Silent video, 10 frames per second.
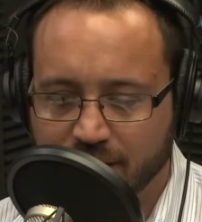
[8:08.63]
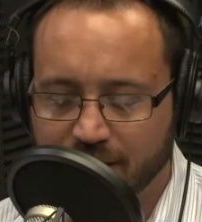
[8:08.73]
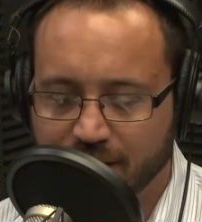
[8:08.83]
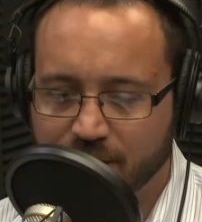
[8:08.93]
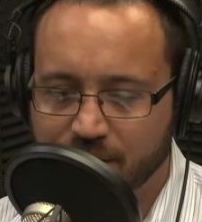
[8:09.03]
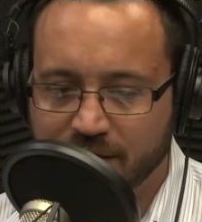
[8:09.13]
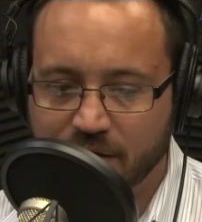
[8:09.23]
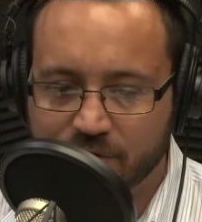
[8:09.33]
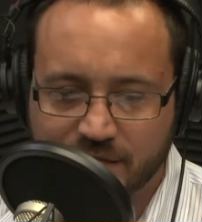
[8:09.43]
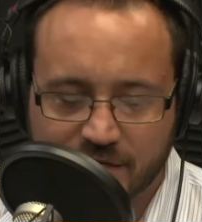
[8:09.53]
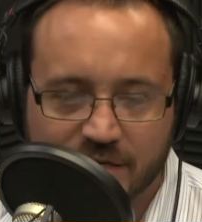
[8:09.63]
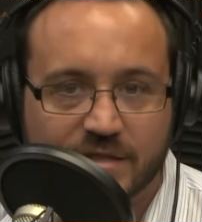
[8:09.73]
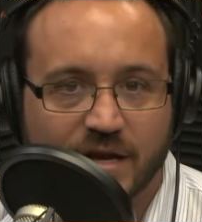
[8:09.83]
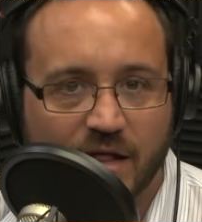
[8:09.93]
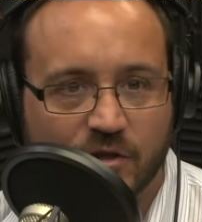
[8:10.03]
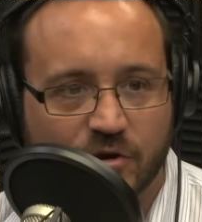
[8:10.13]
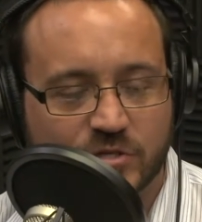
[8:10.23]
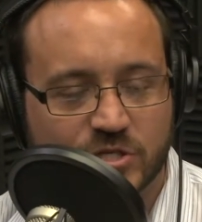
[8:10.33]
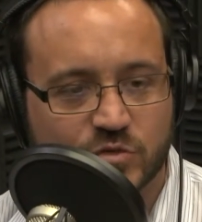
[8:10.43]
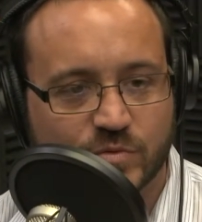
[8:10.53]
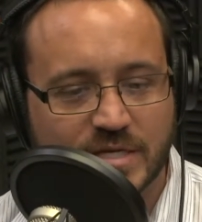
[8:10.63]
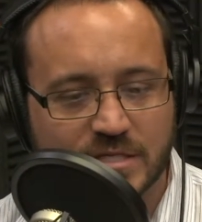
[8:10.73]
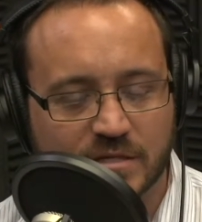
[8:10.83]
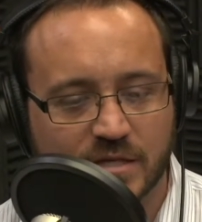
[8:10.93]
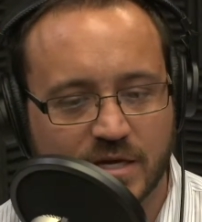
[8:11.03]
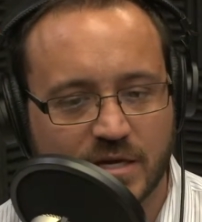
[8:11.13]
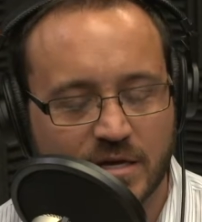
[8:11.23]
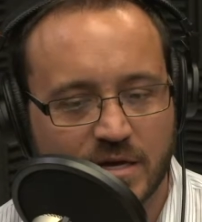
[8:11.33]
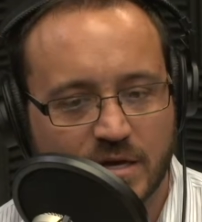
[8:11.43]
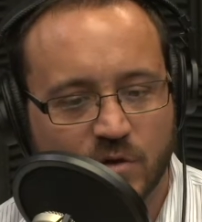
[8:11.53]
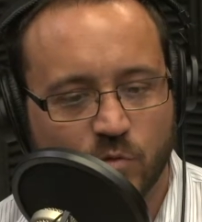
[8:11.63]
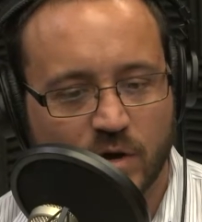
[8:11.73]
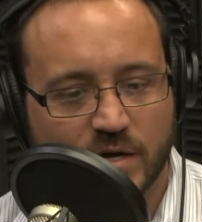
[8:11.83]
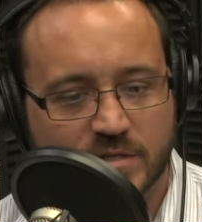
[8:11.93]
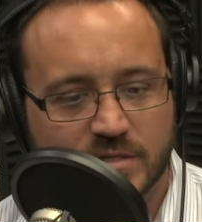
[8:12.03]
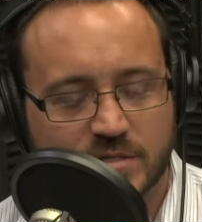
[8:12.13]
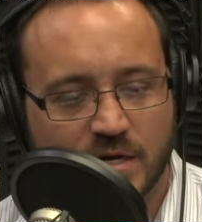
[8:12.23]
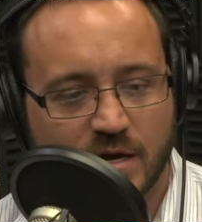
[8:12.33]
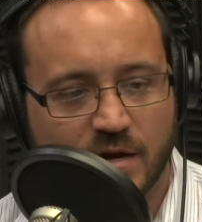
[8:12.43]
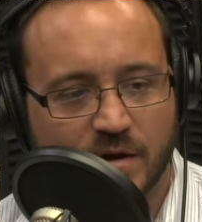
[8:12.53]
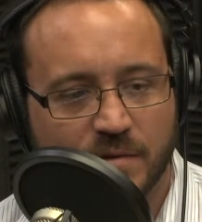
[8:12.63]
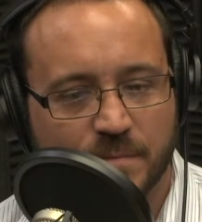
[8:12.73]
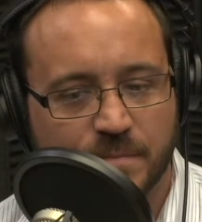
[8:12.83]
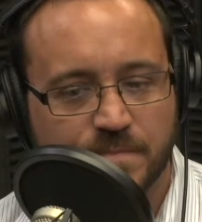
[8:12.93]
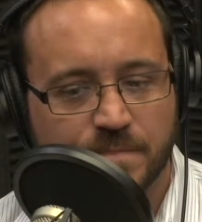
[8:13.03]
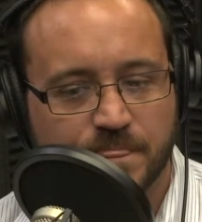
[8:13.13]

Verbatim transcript: Um, another technique that I learned just recently was. Um,